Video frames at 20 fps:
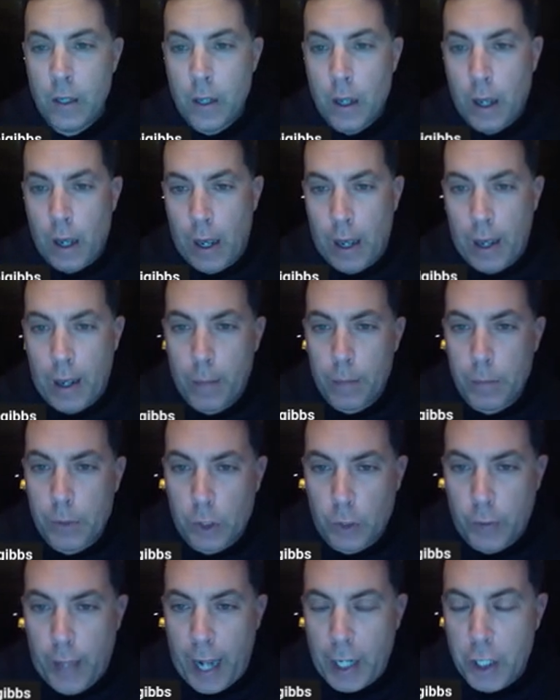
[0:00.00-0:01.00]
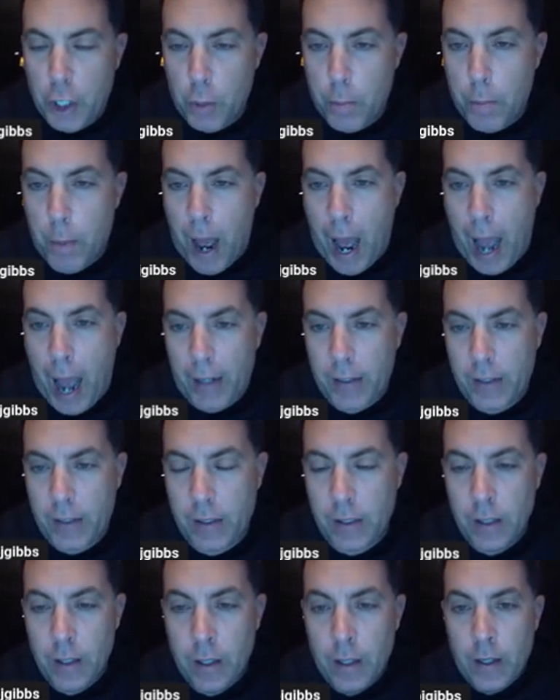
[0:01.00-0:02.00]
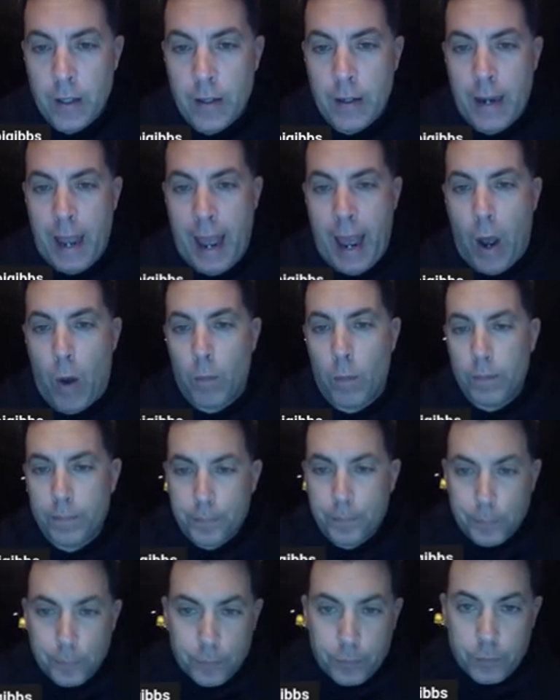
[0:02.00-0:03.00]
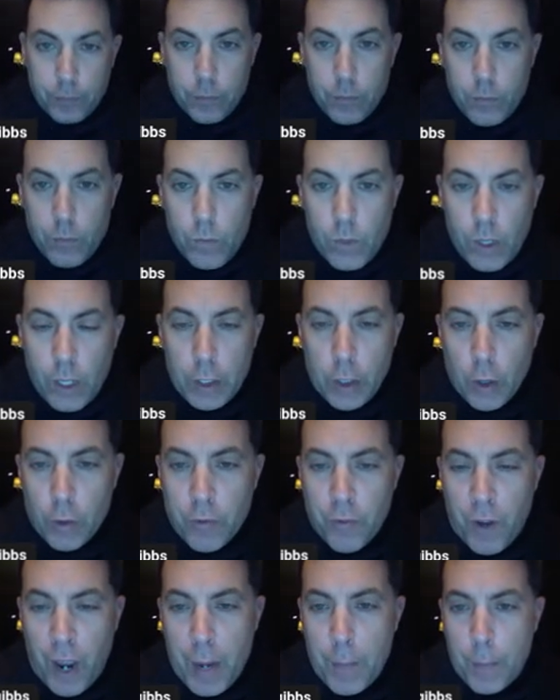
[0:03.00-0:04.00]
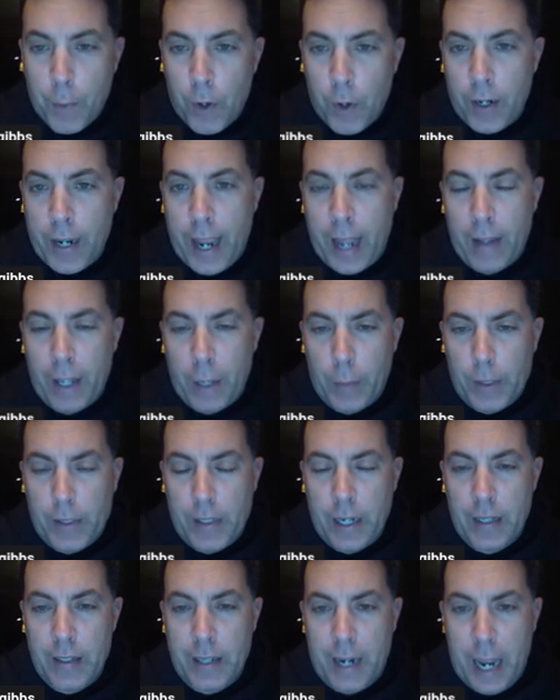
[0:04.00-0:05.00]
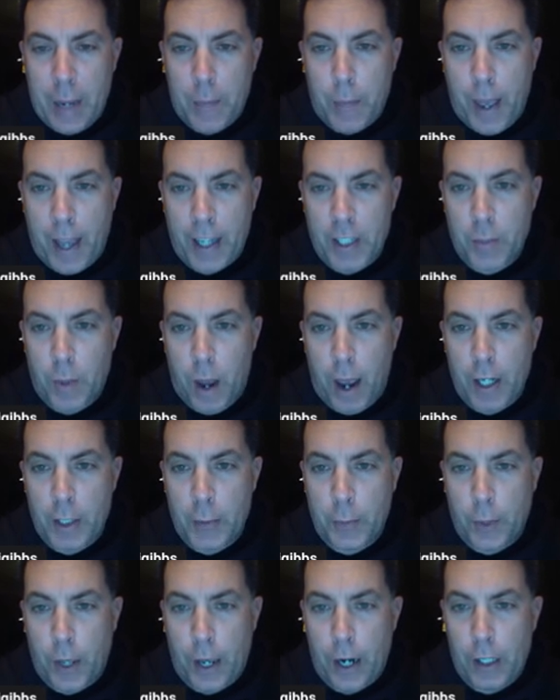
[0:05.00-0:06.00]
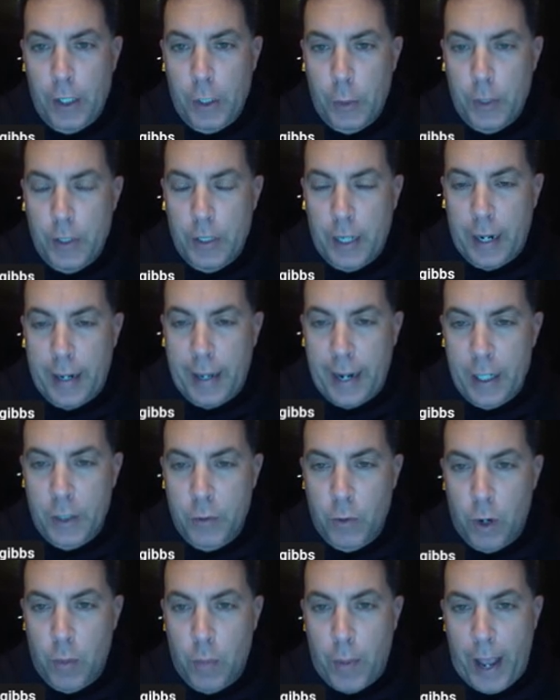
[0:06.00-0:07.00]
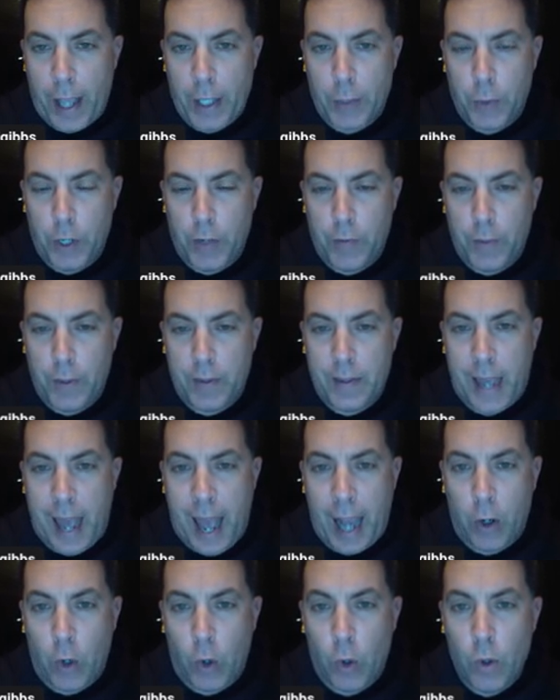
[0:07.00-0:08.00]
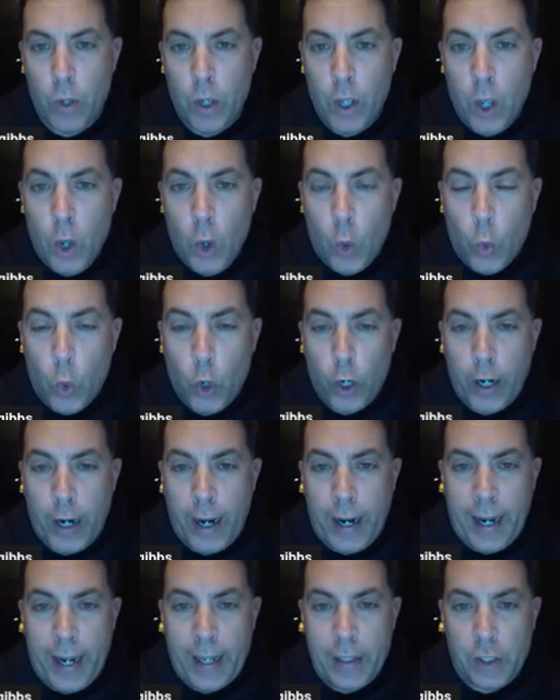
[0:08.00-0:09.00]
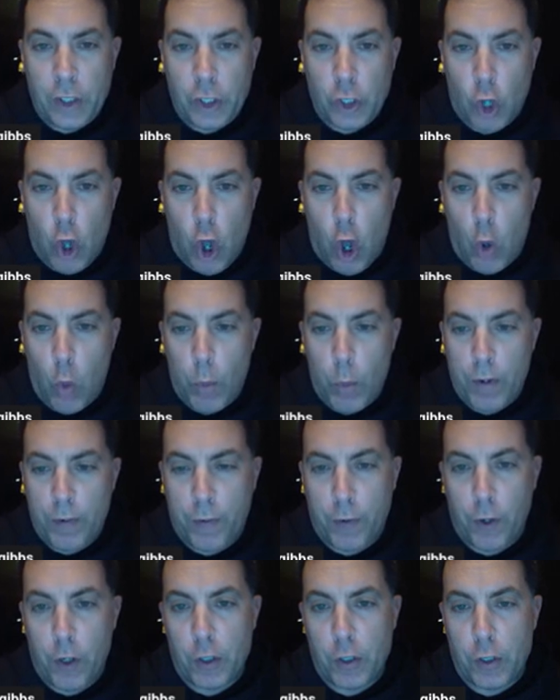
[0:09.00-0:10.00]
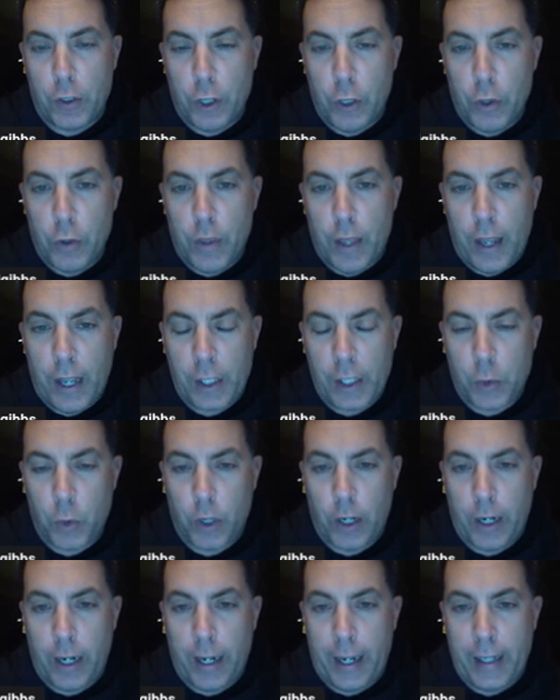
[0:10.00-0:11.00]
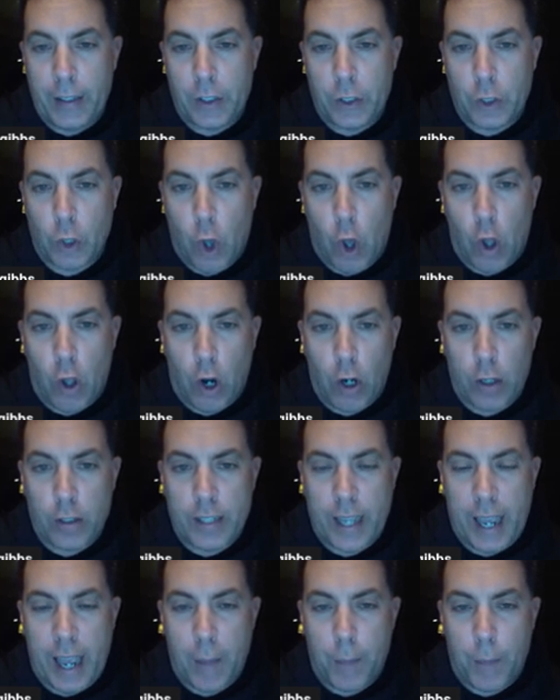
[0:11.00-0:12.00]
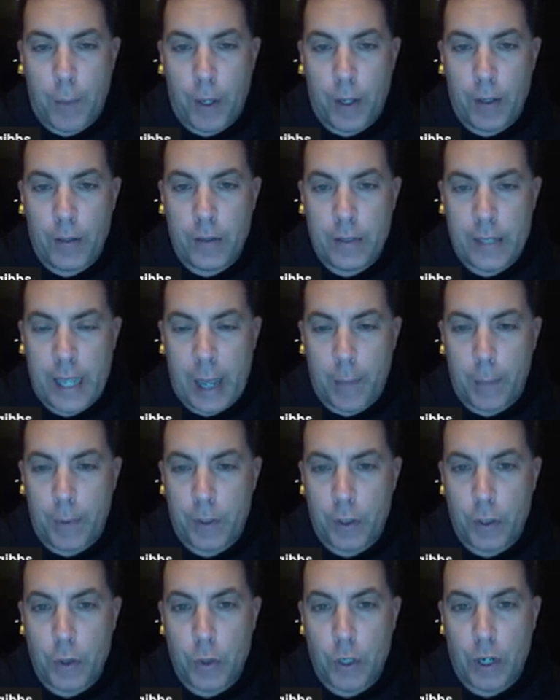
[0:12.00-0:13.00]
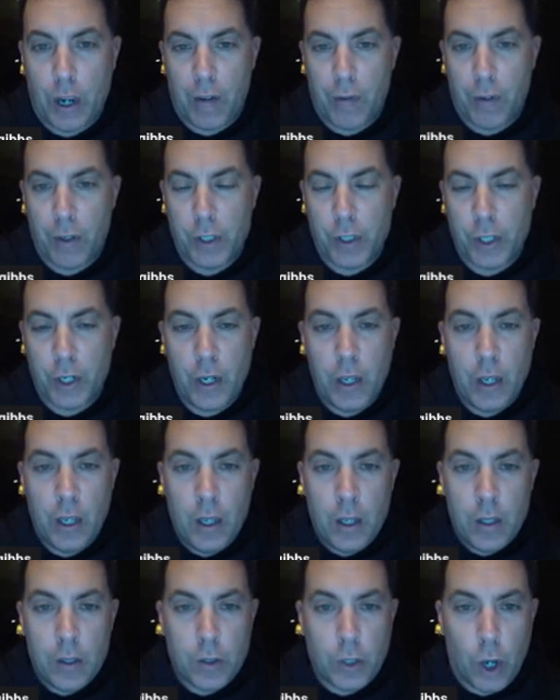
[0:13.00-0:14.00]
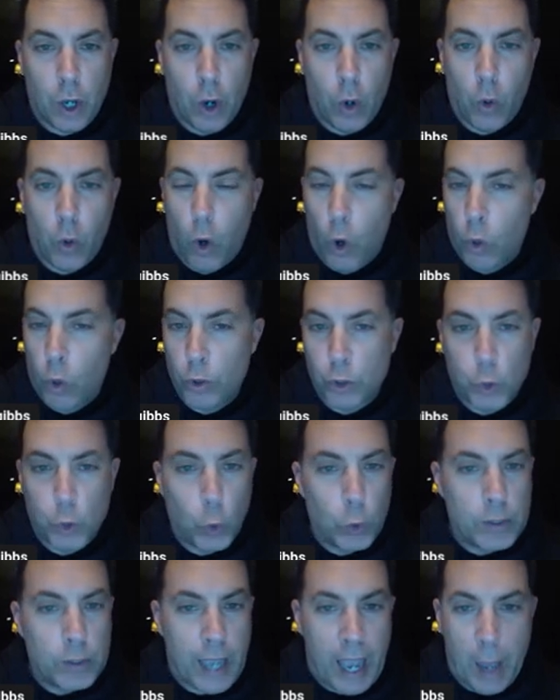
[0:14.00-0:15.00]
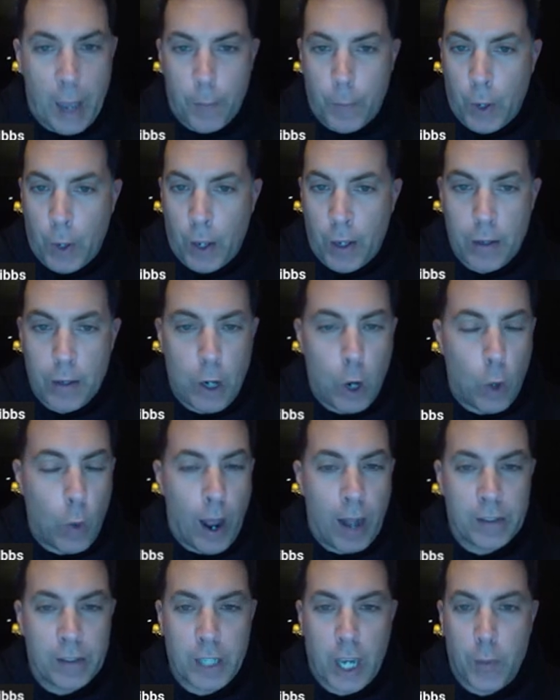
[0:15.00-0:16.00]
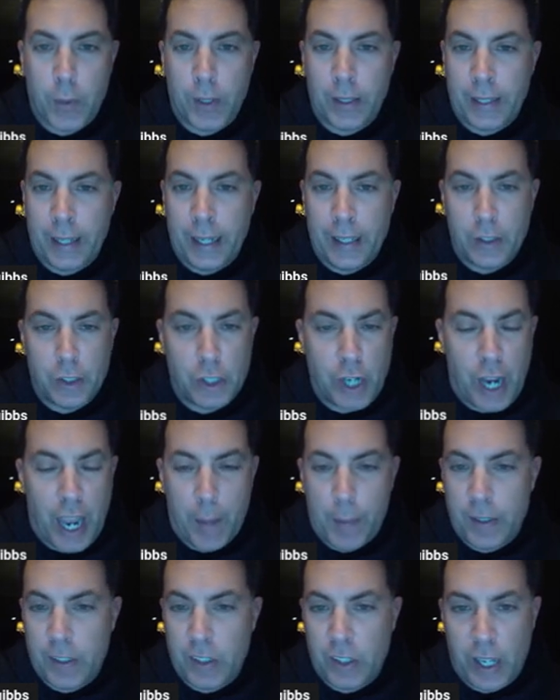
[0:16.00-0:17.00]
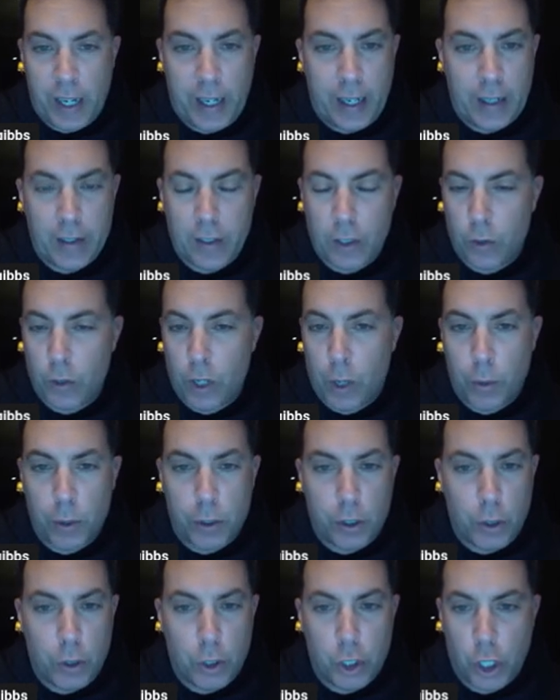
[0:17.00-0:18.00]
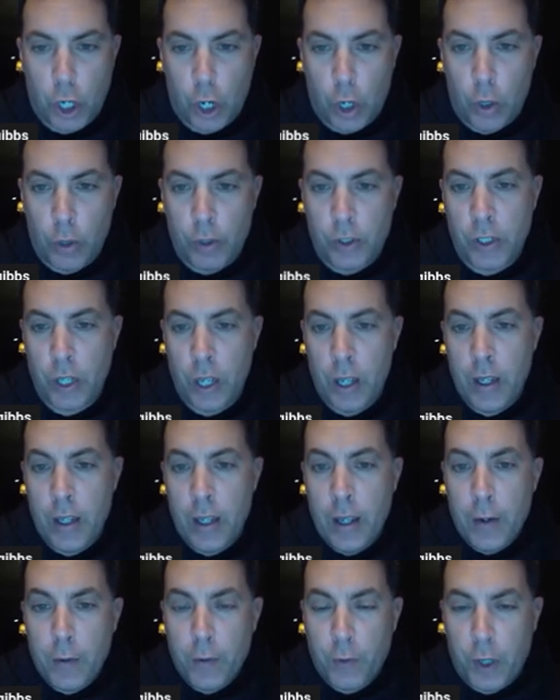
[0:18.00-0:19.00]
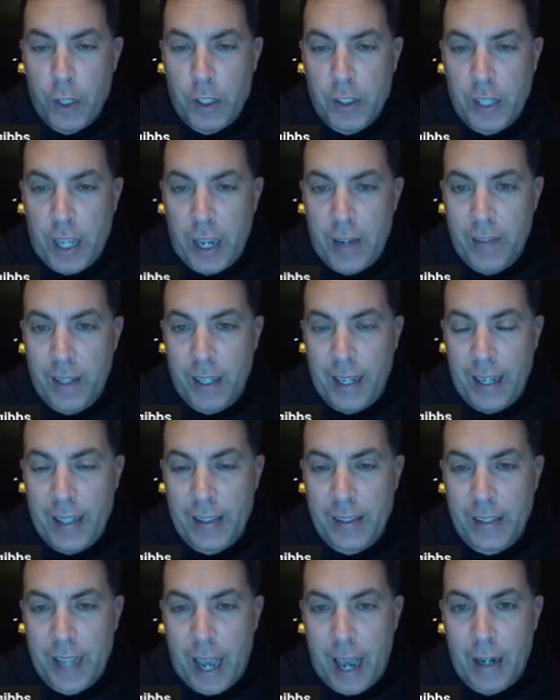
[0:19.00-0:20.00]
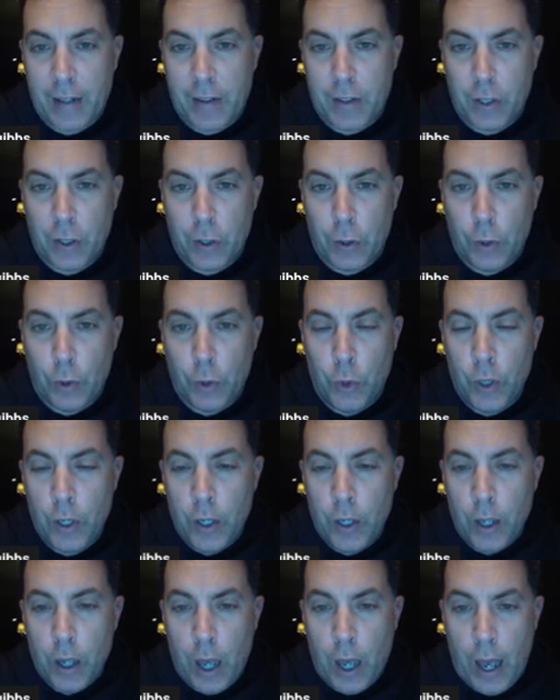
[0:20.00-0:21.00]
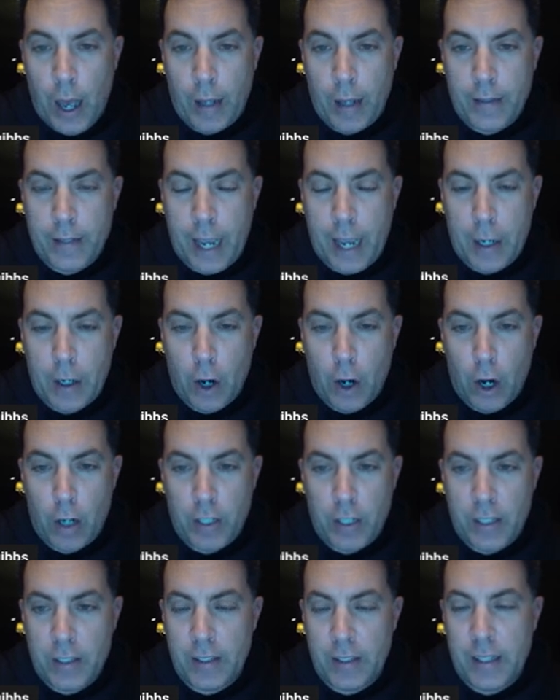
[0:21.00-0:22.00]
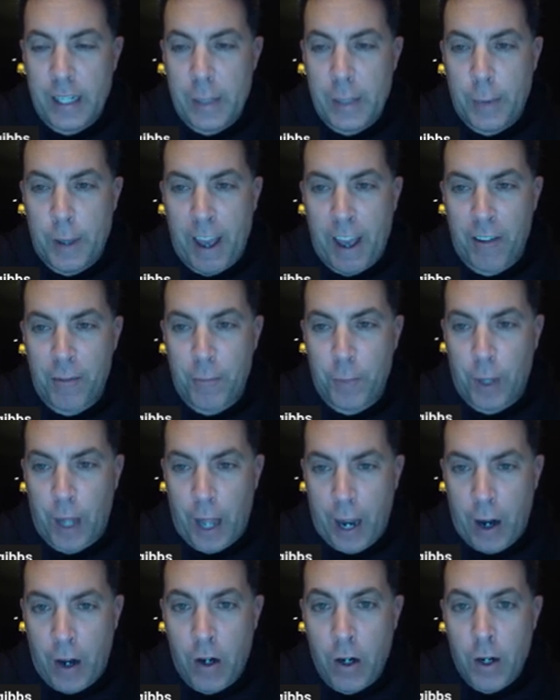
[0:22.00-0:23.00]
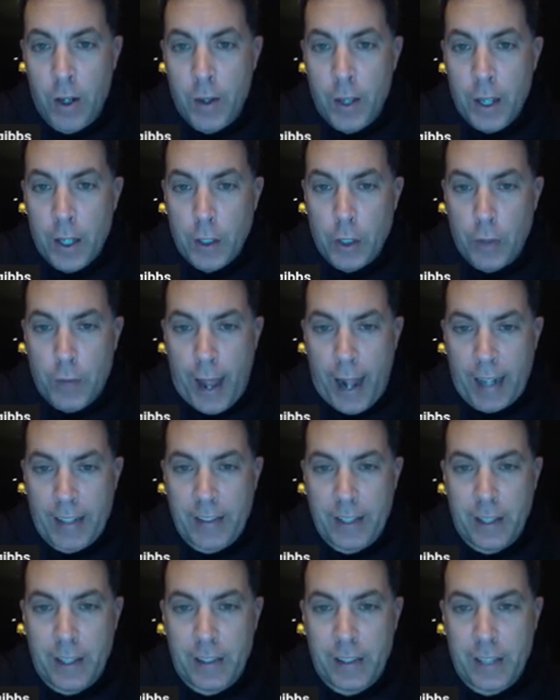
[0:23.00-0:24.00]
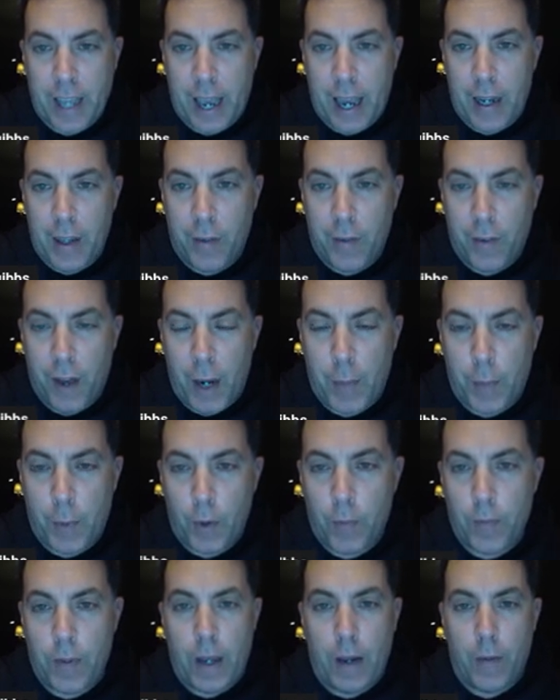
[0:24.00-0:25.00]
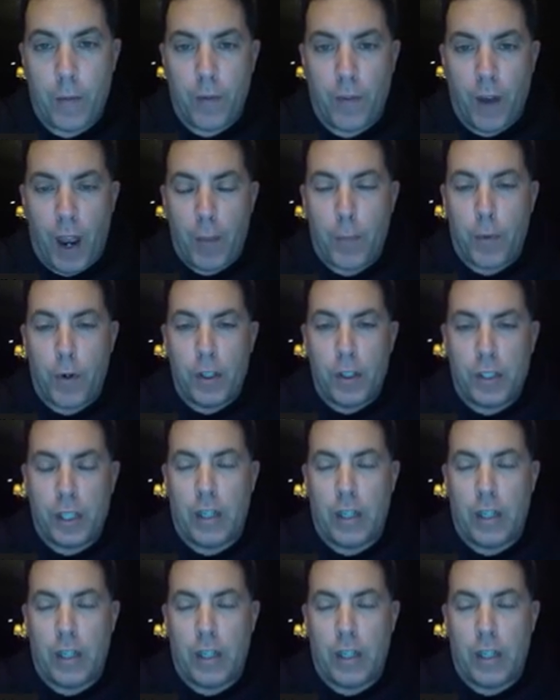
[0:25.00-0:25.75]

Um, so that's your box. Now, your Viper again, like we said, is an apex minus player, so he's going to get his run pass read from the tackle. We're going to install when we first do this. We're going to install our Tampa Tampa two coverage. So old school Tampa, no outside release, jamming, sinking until number two shows. Free safety inside of two, uh, 10 yards. He's a deep half player. So that's to the side of the Viper. Now, Viper is to the